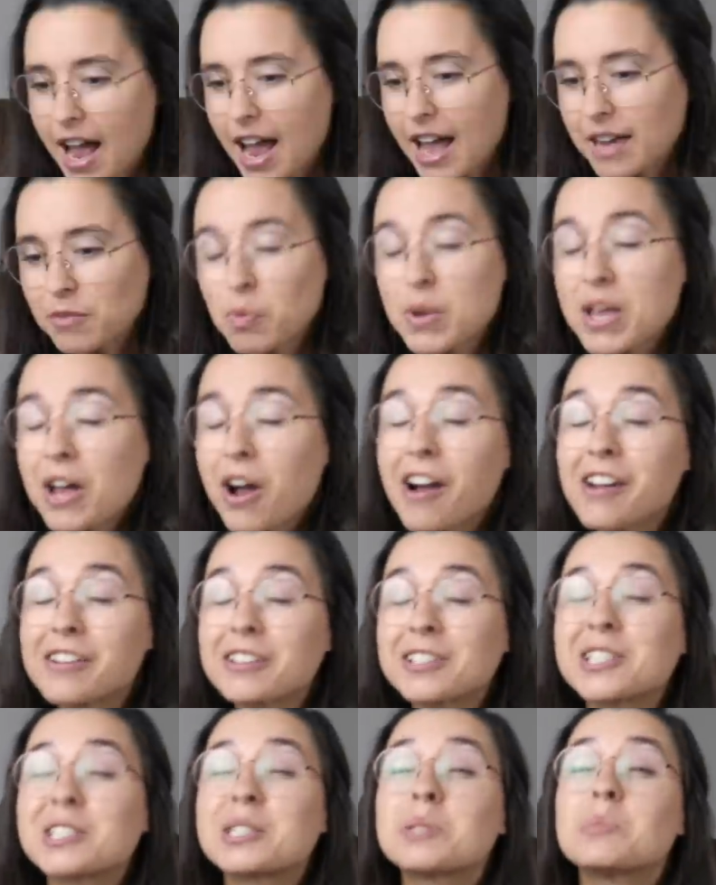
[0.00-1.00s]
And we
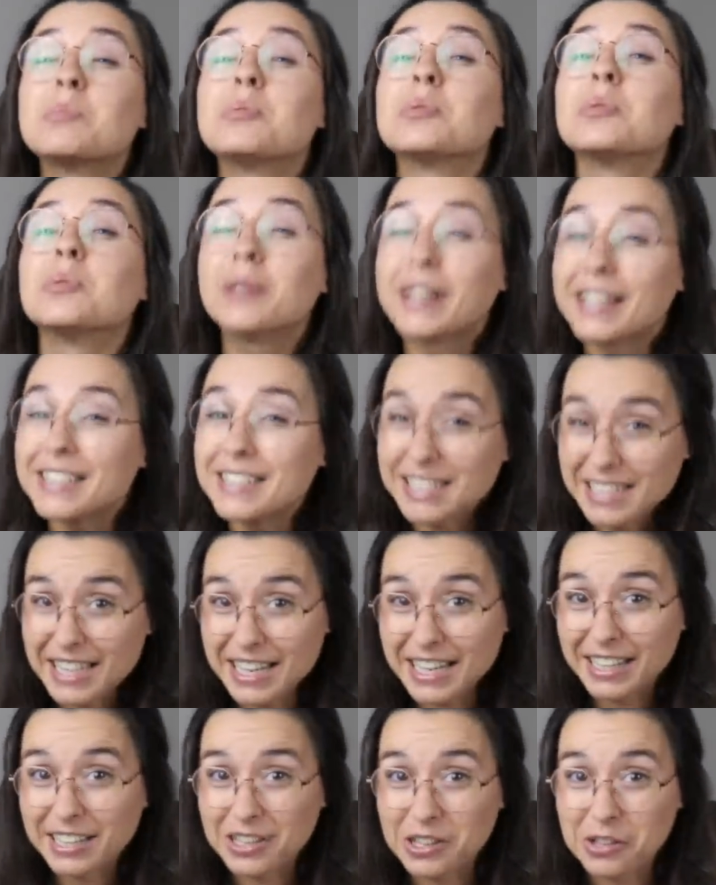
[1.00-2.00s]
are
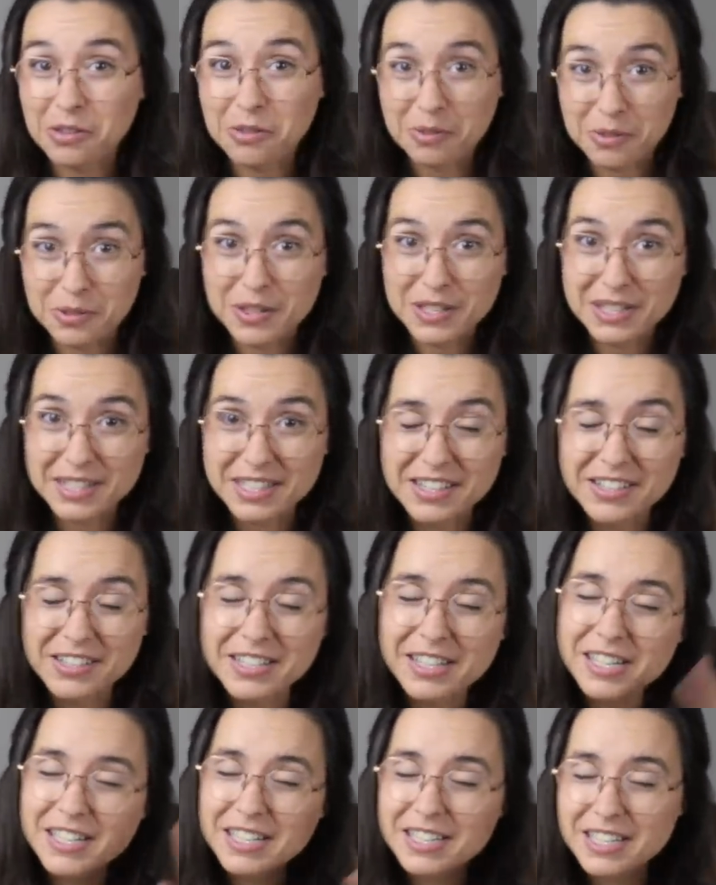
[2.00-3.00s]
sprinting through this
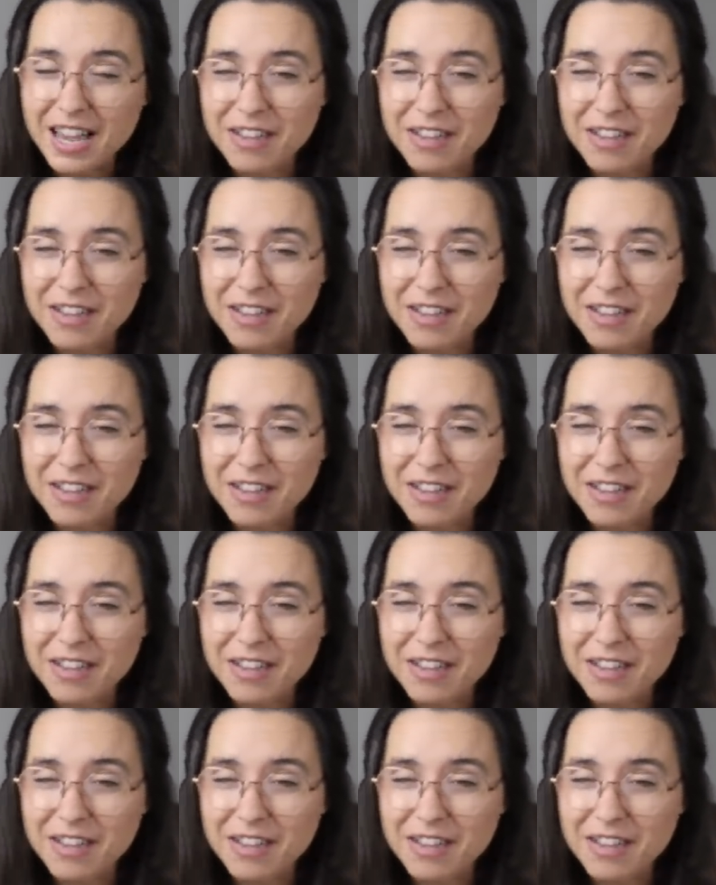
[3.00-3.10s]
series.